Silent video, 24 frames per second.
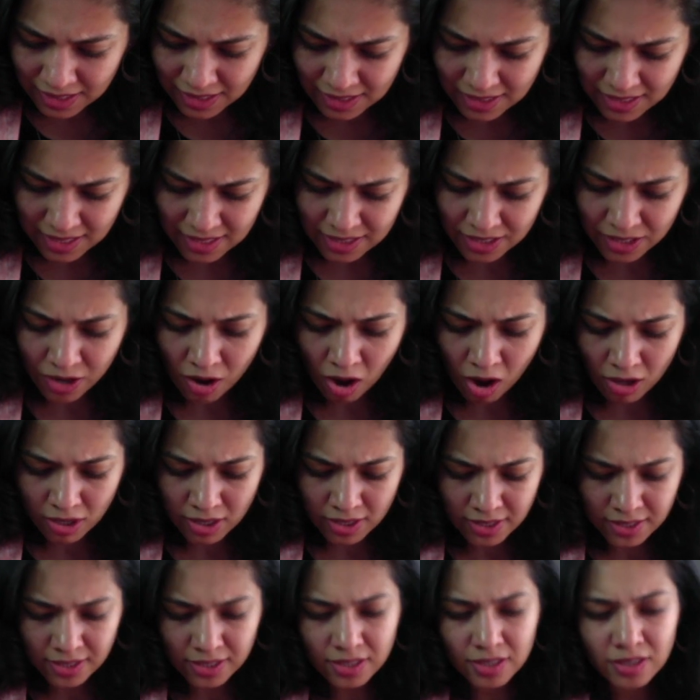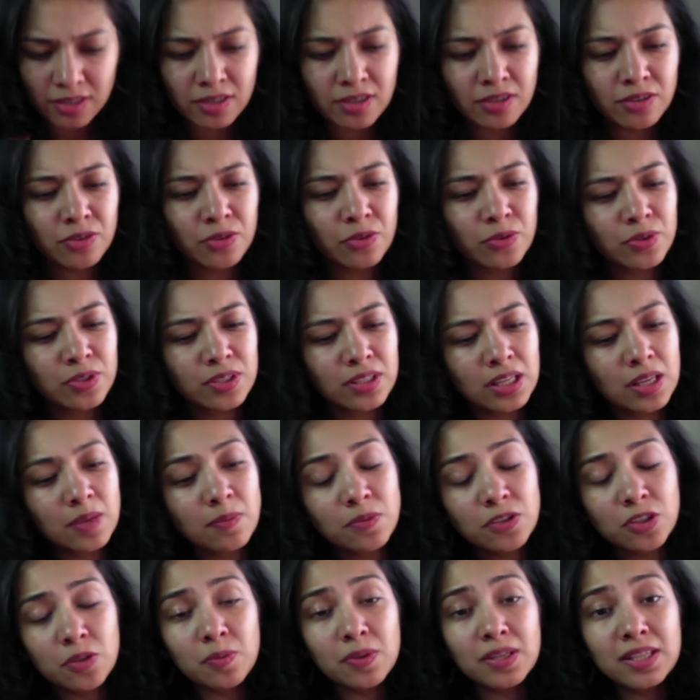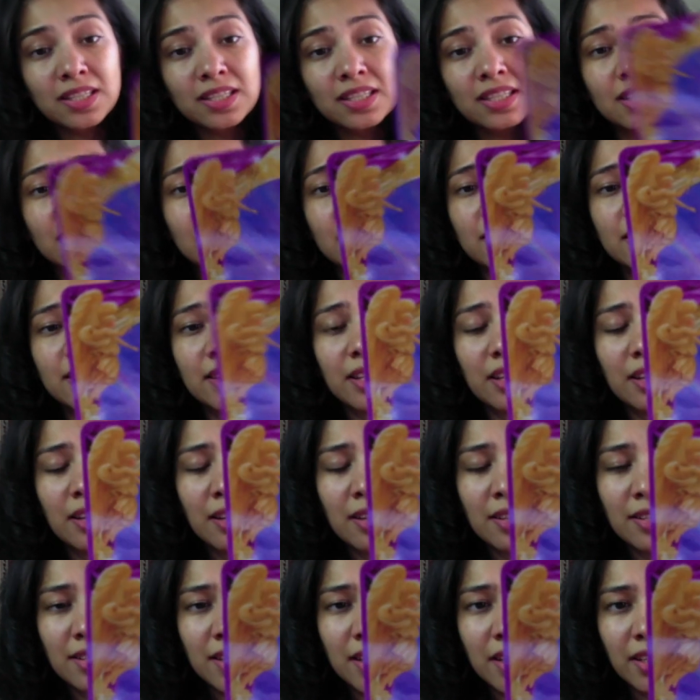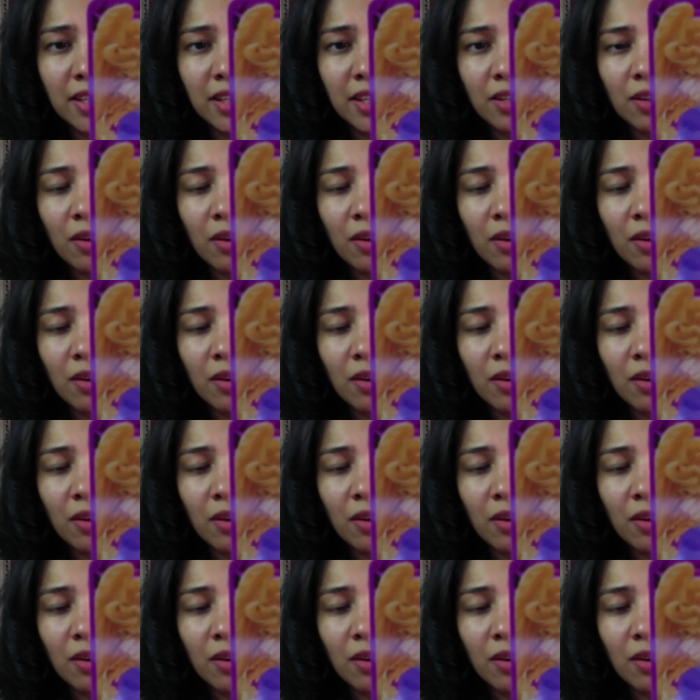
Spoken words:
there's a goddess here who seems to be seated